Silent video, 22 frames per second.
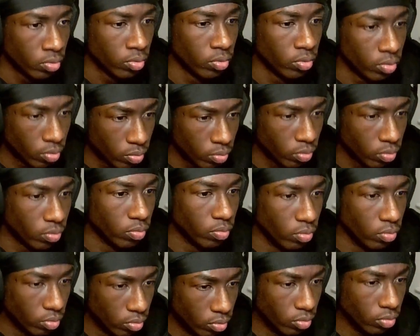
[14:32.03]
Look how
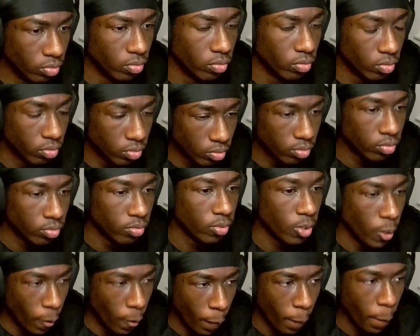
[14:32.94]
long we go for. Look
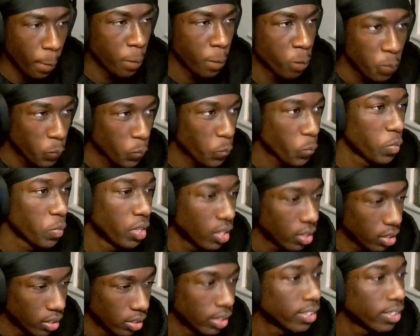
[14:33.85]
what we do in
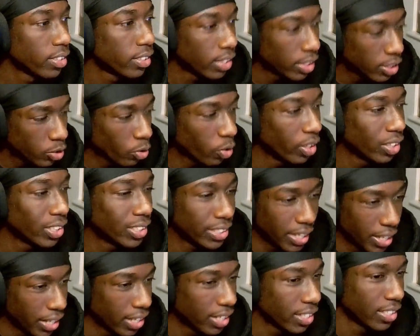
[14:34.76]
games, man. That's on the
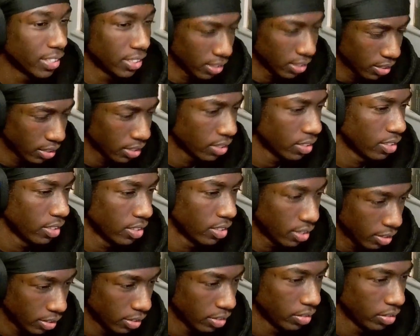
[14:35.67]
stick. Stop fucking
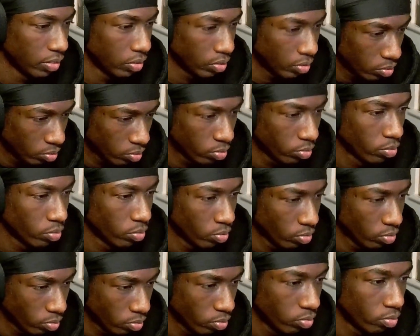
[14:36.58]
playing games of
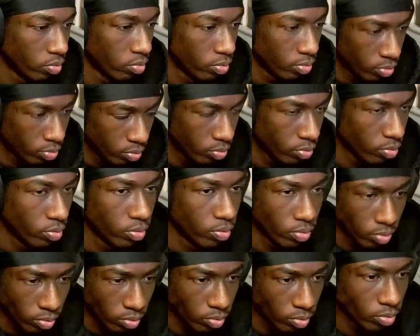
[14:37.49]
how I eat
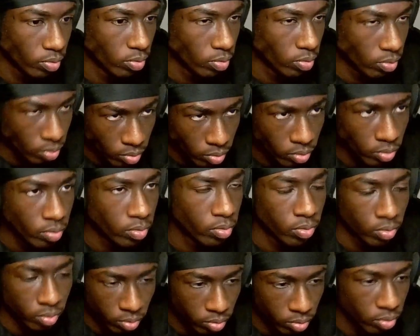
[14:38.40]
and how I do my
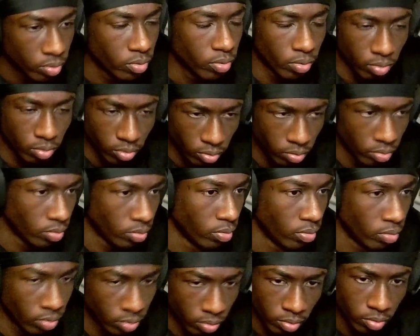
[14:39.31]
thing, man.
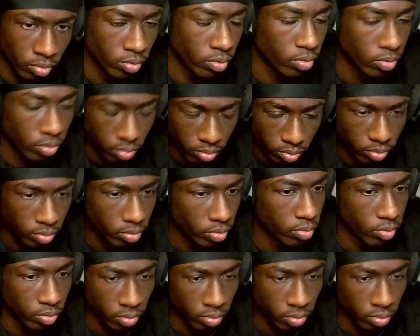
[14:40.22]
Nigga, do something else.